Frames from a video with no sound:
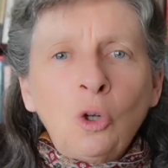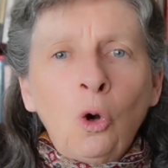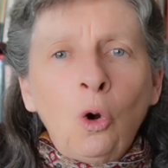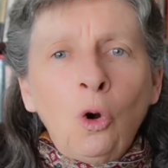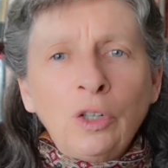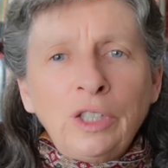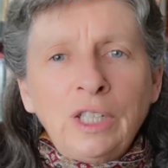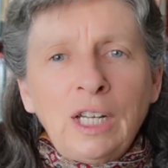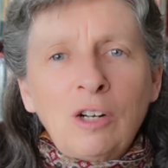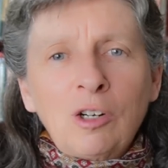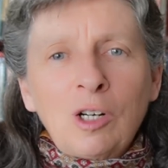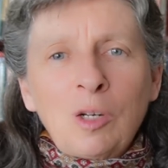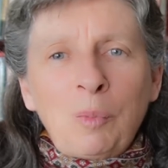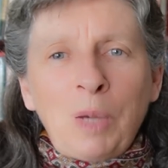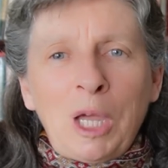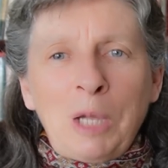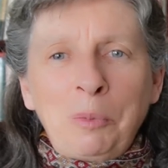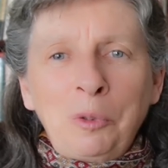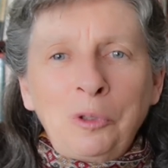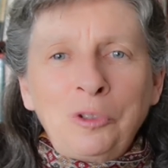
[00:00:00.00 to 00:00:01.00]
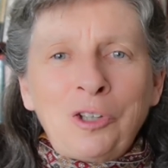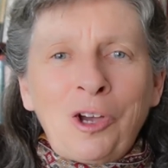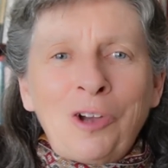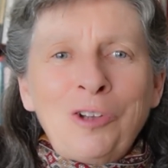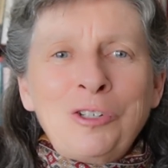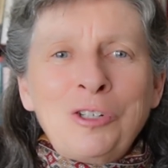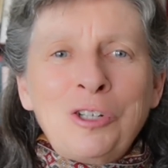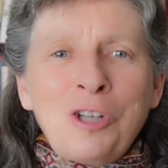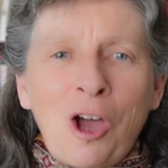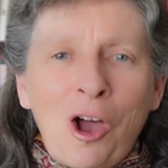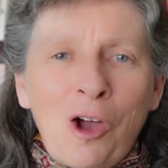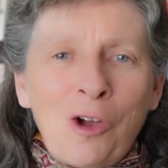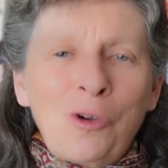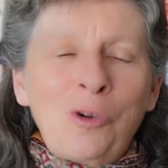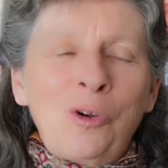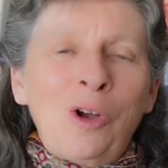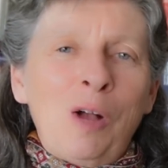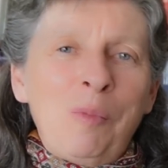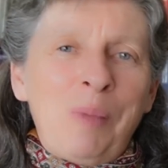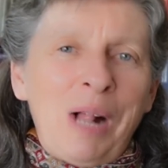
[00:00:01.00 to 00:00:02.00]
ordinary people don't
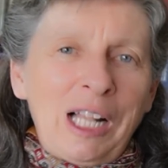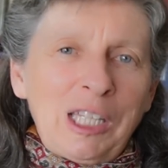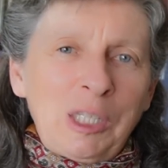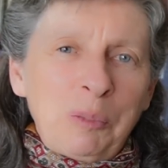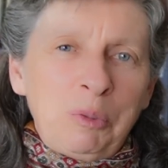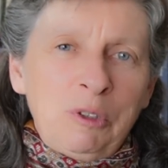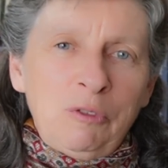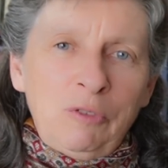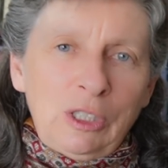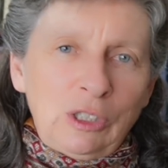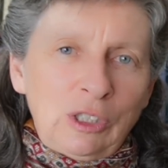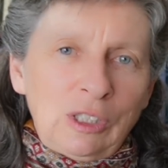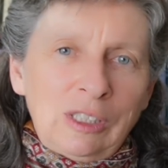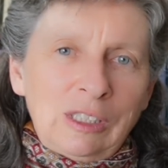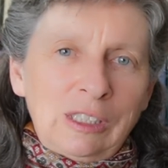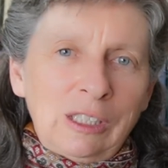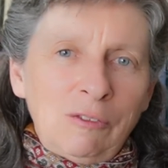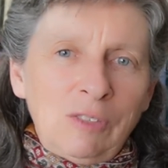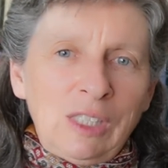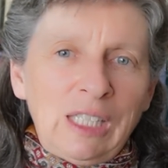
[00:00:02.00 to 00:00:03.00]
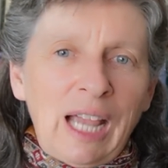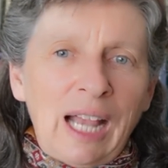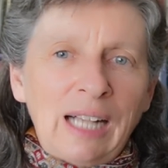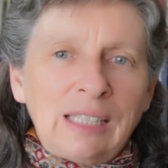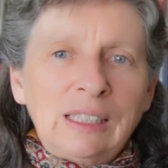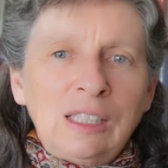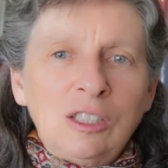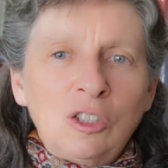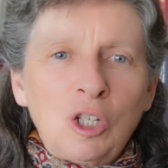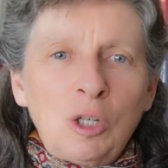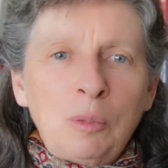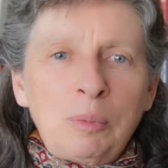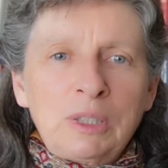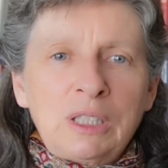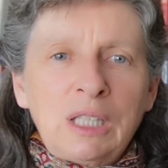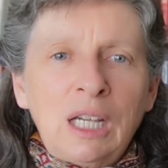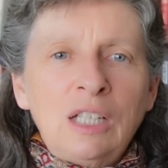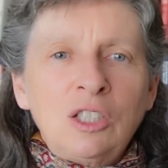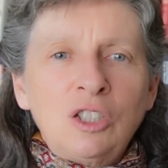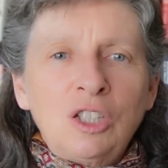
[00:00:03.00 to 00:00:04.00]
know about the provisions of the Acts
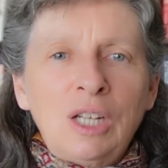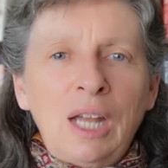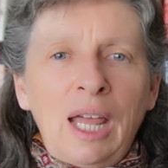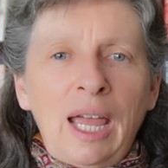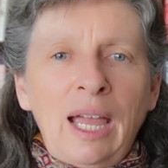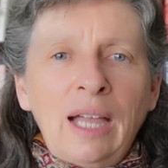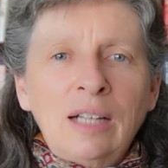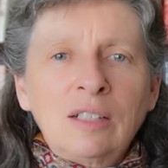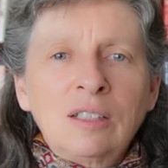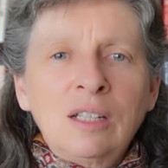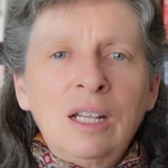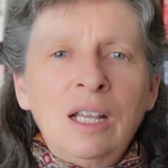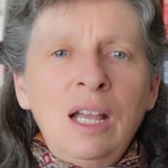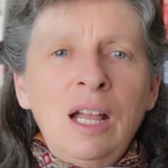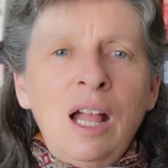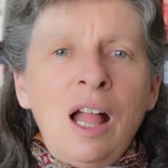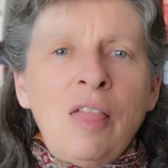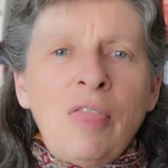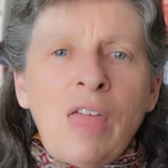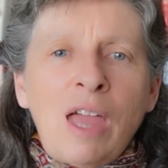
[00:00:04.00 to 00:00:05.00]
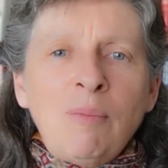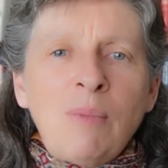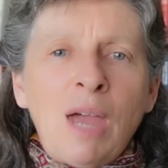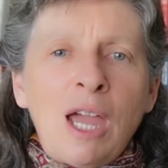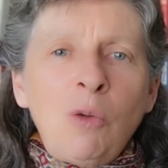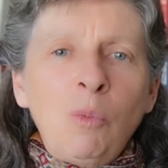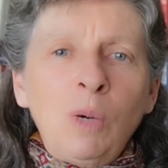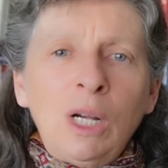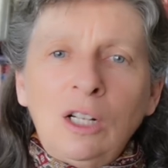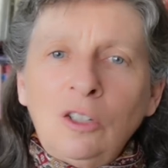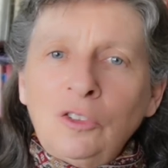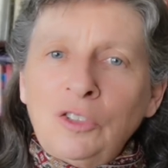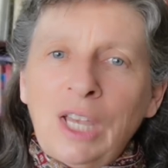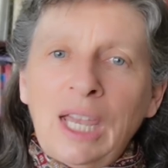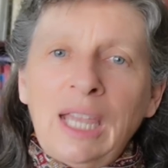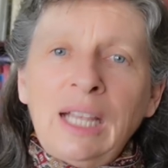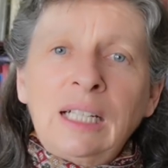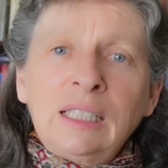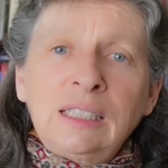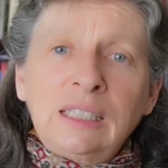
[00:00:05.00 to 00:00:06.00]
Interpretation Act. They may well
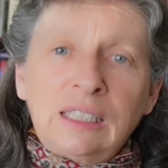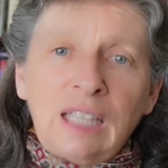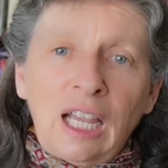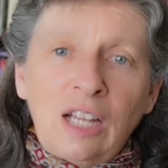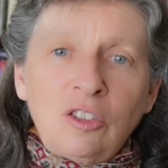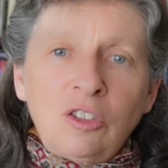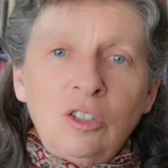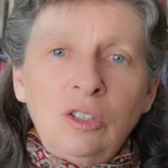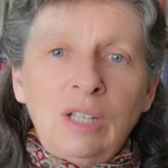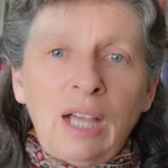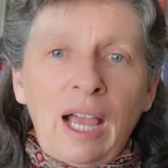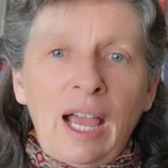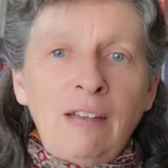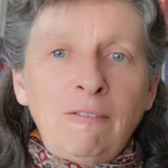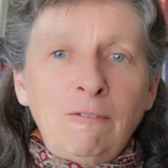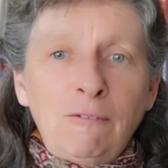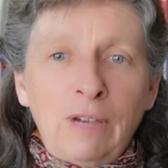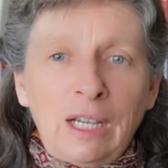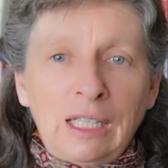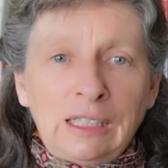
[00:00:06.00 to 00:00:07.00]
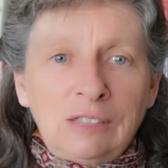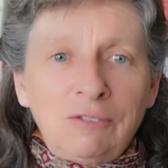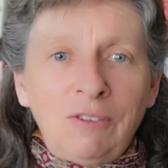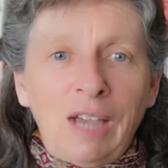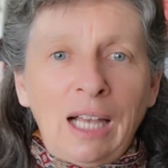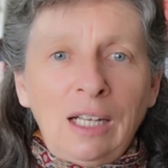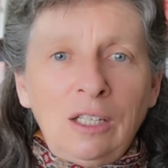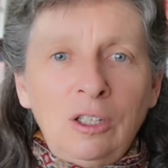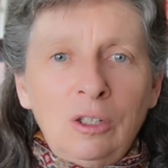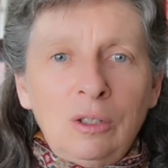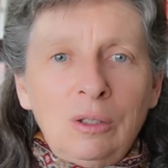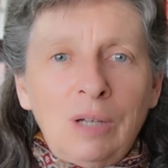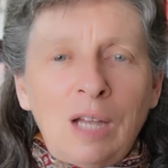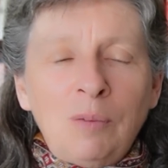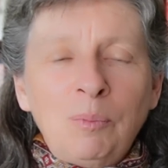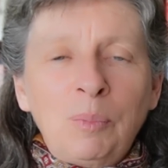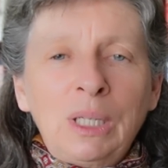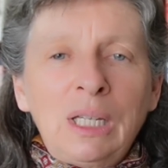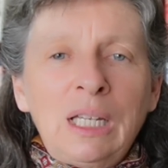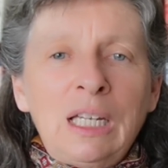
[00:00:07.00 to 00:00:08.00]
take a statute at face value
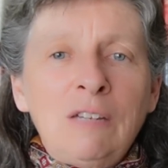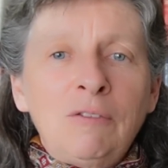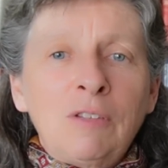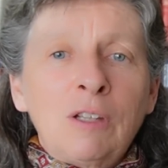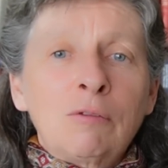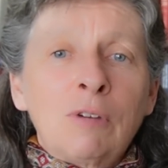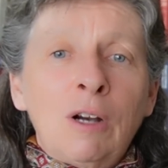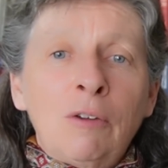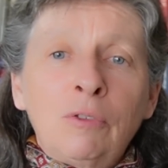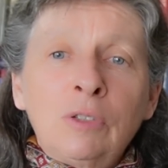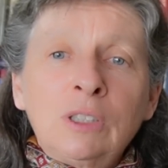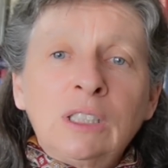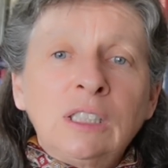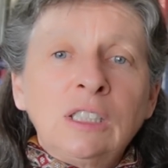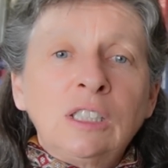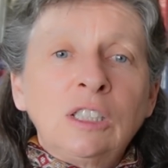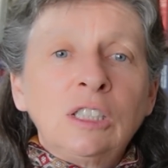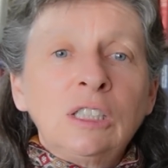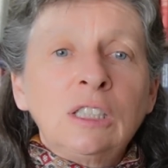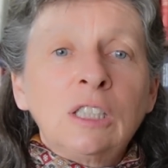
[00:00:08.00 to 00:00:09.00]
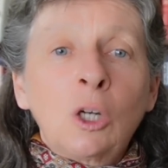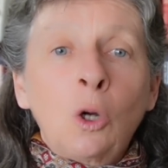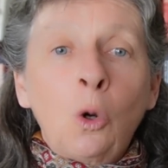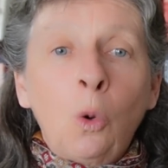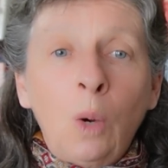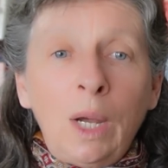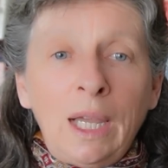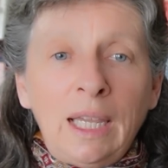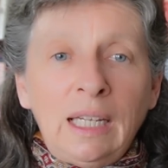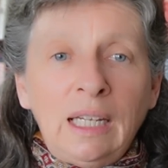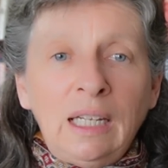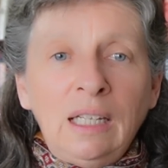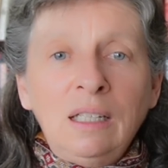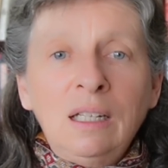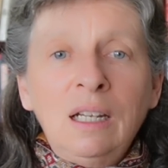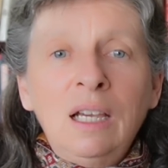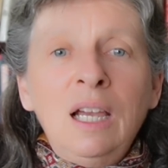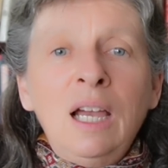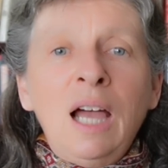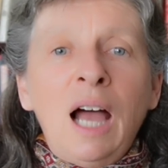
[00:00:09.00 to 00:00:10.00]
and believe that references to the Queen
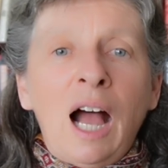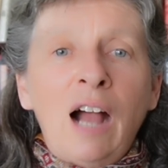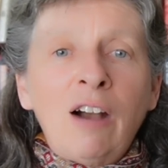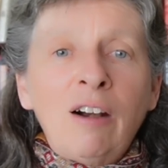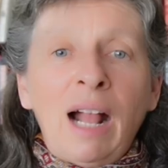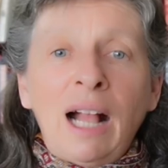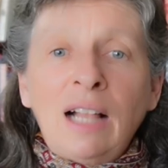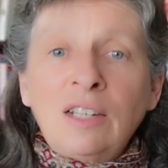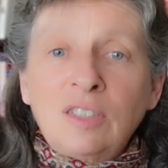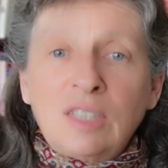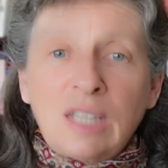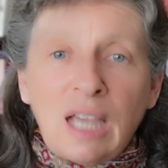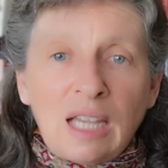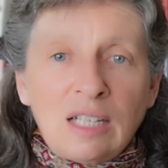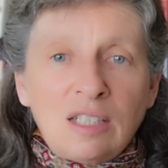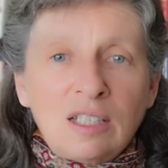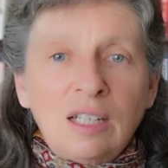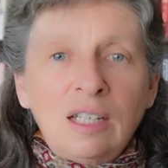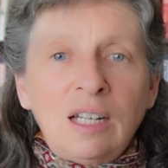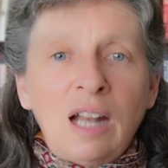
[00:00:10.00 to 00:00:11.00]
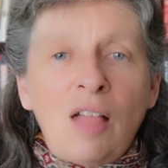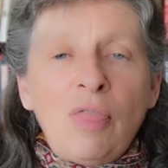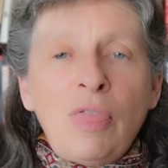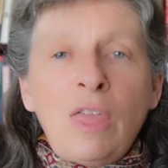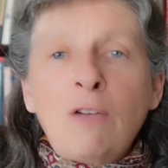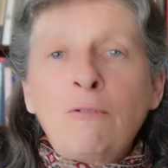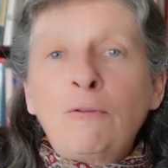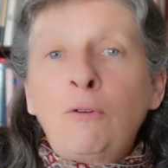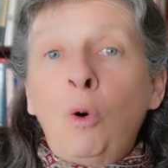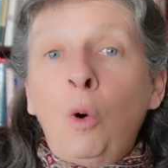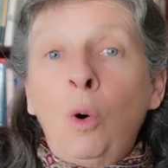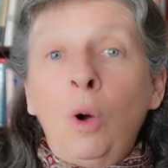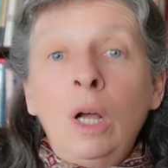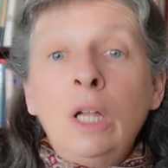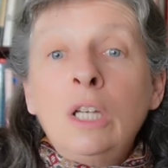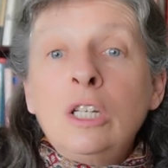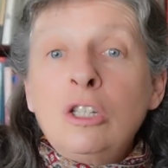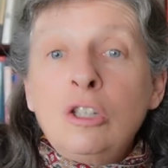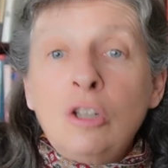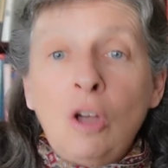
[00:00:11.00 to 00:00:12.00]
are outdated and therefore
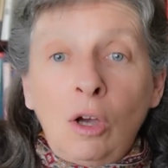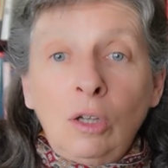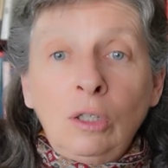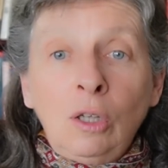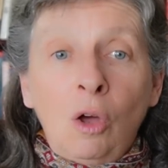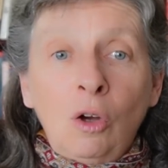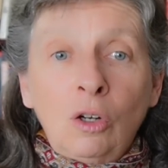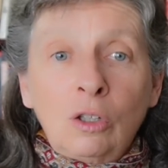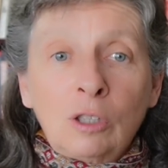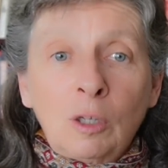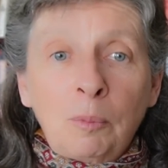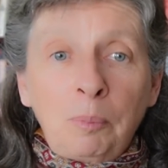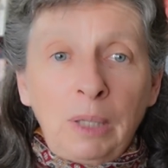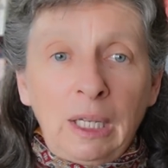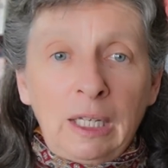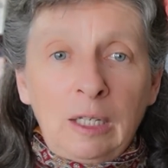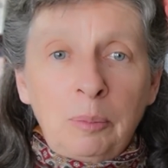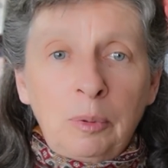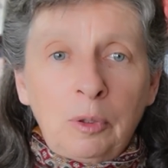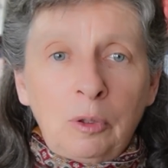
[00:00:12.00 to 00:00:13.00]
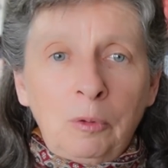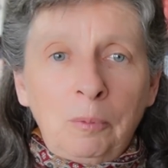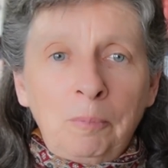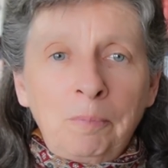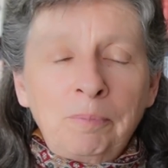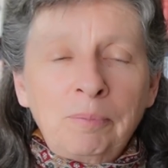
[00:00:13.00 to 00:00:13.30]
no longer applicable.